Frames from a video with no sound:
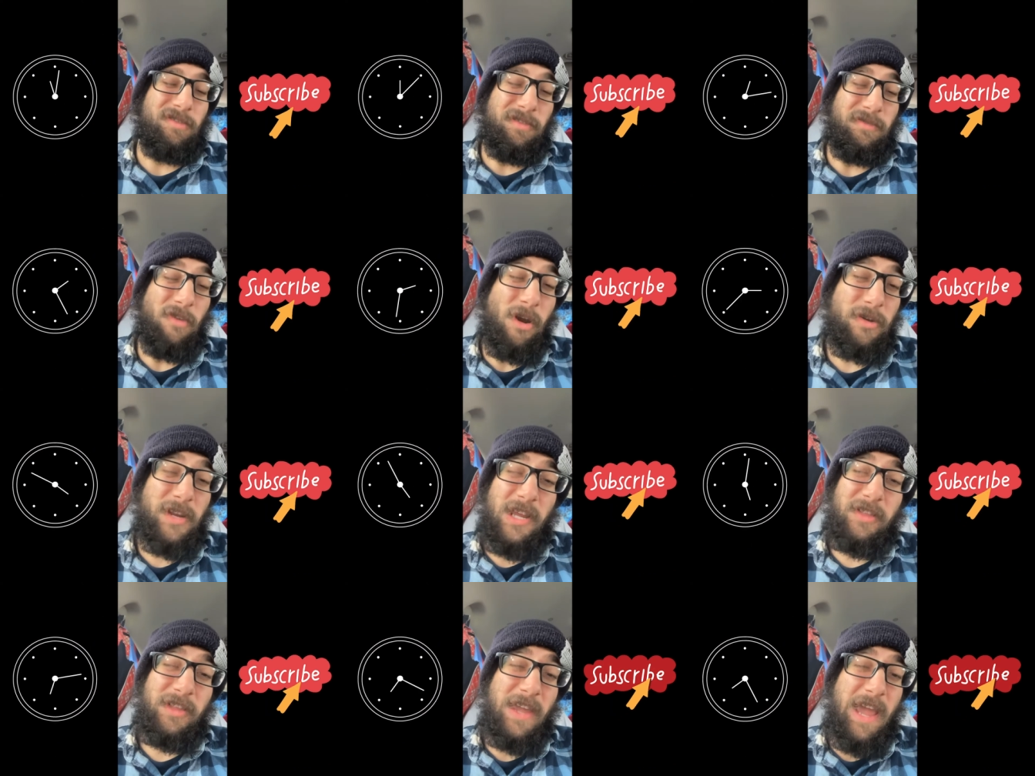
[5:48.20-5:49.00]
our
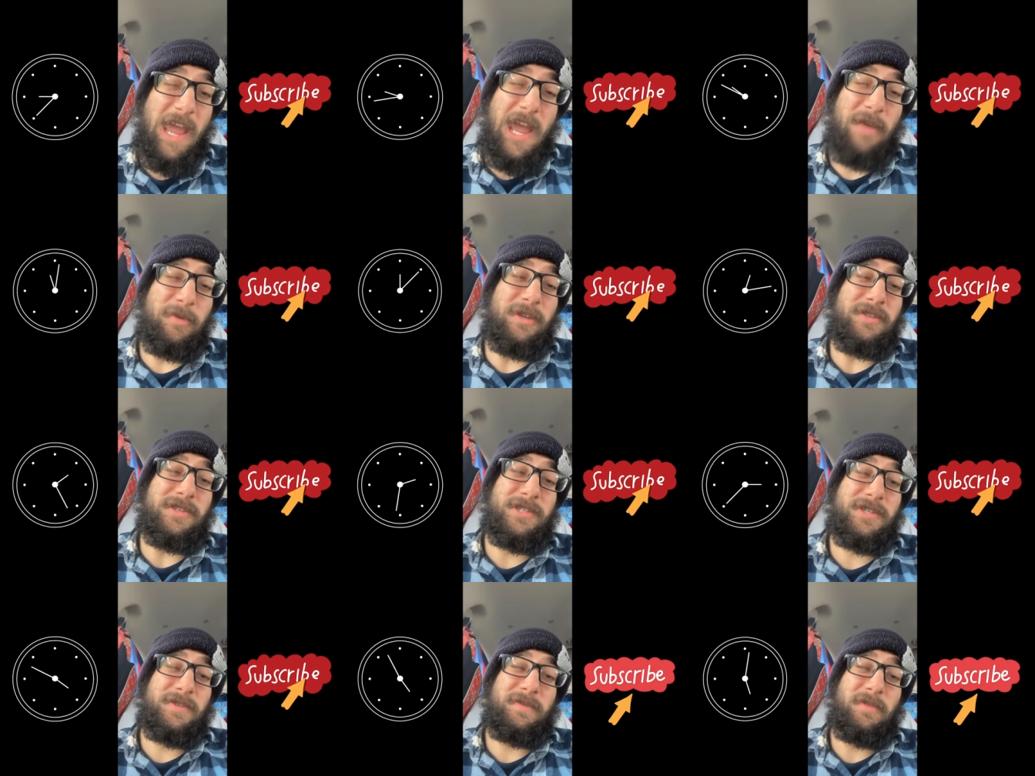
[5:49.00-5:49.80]
daily
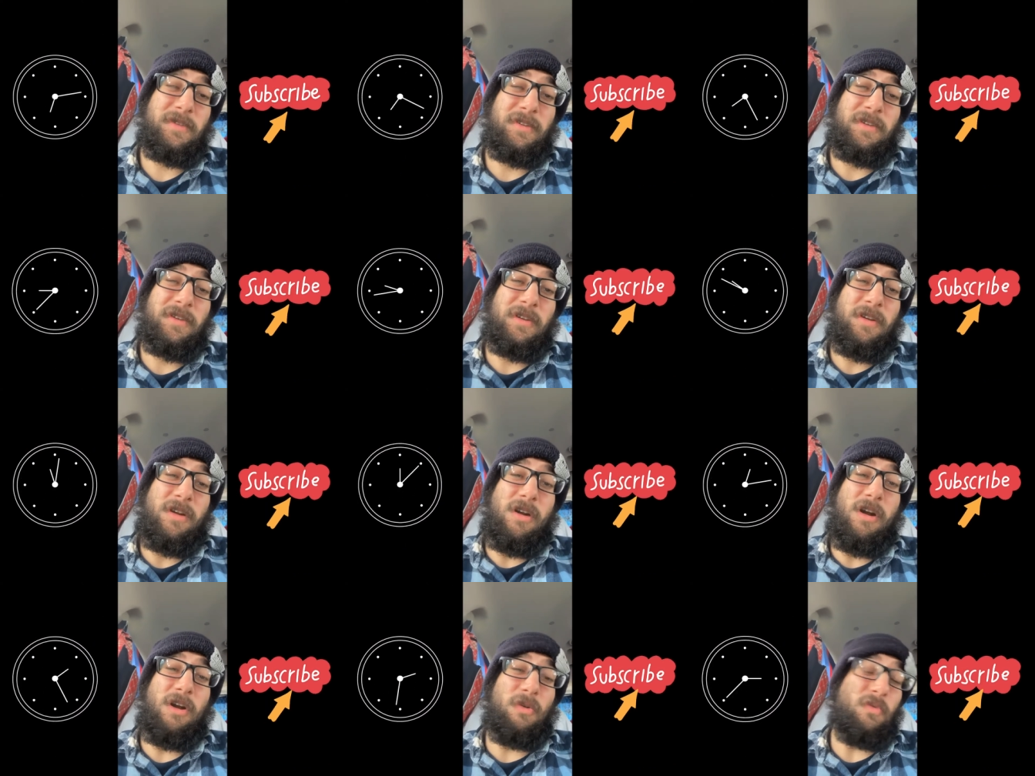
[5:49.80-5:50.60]
habits
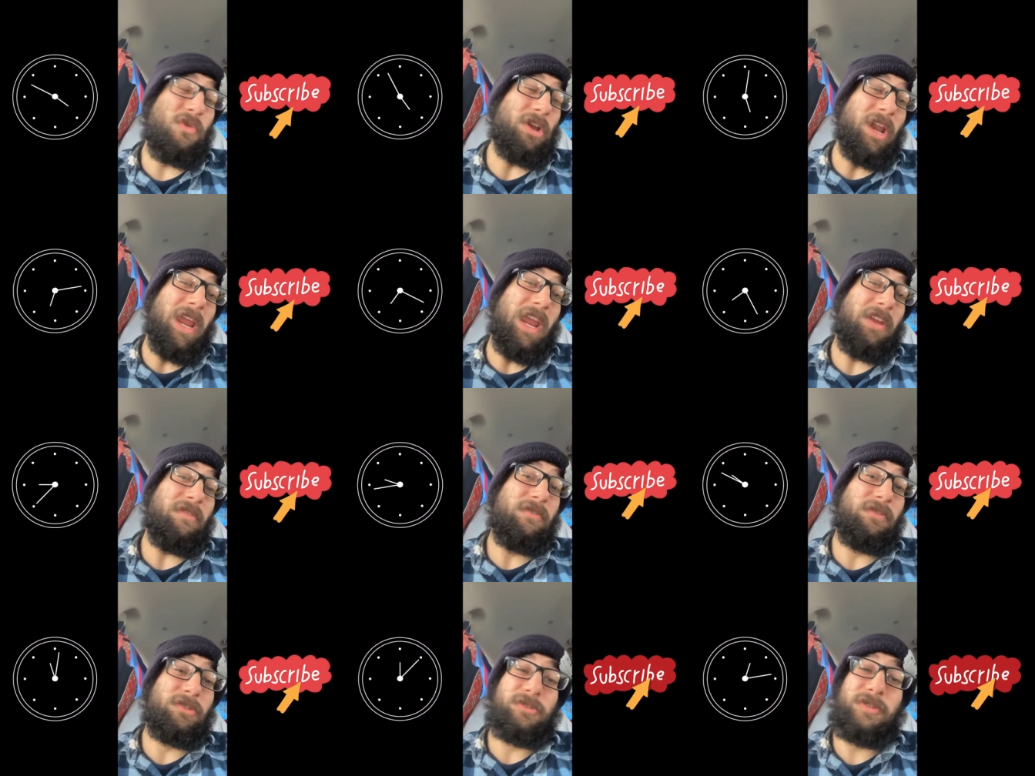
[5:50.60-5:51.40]
are what
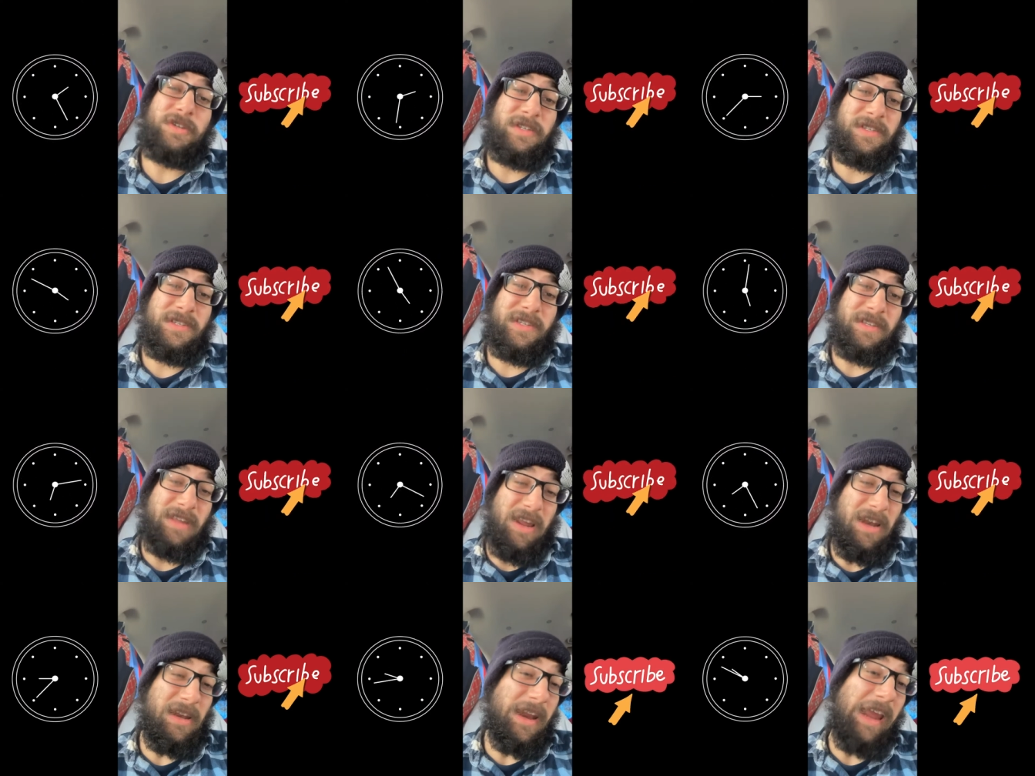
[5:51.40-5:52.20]
influenced
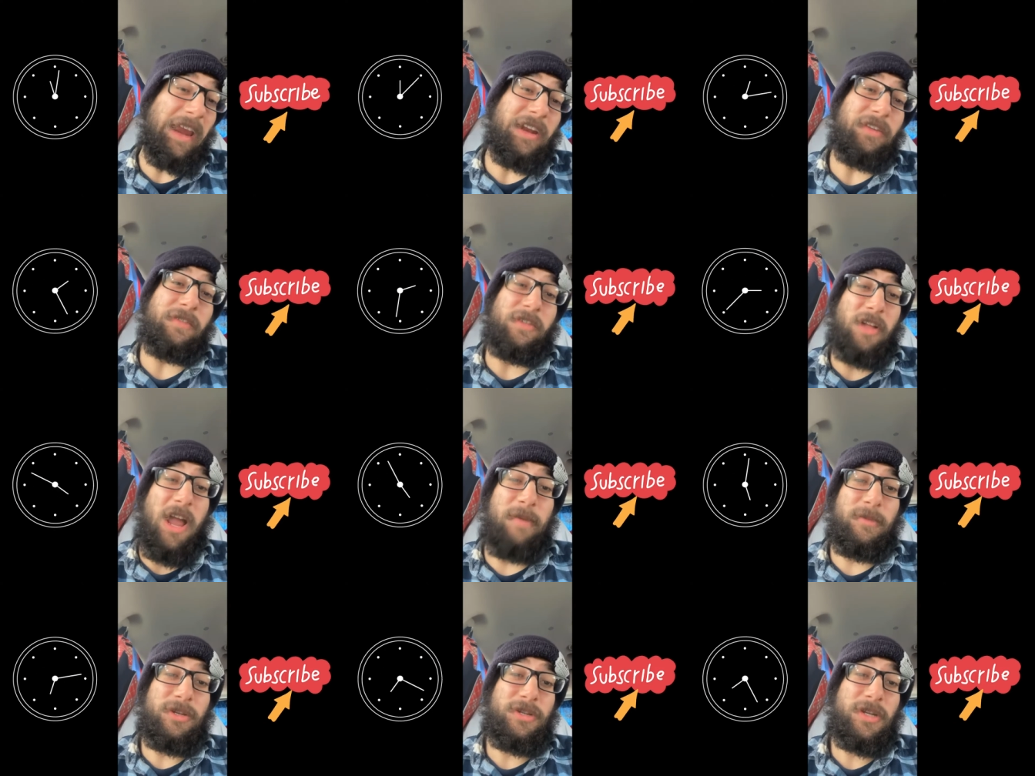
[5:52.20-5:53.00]
negative
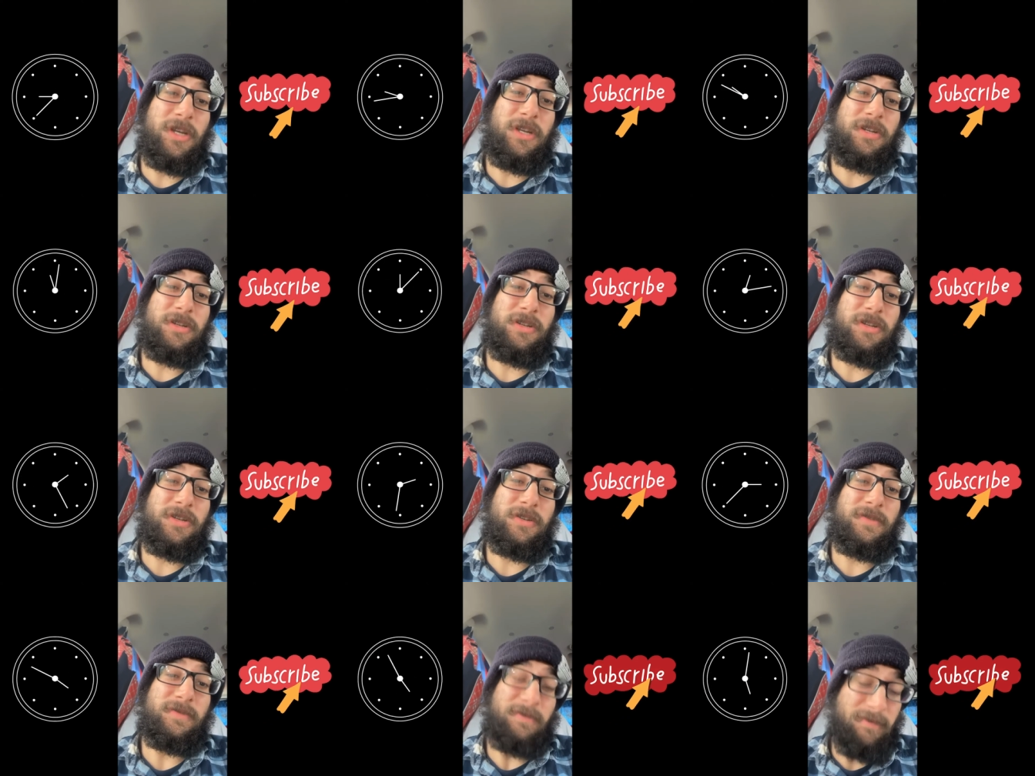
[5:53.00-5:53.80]
climate change.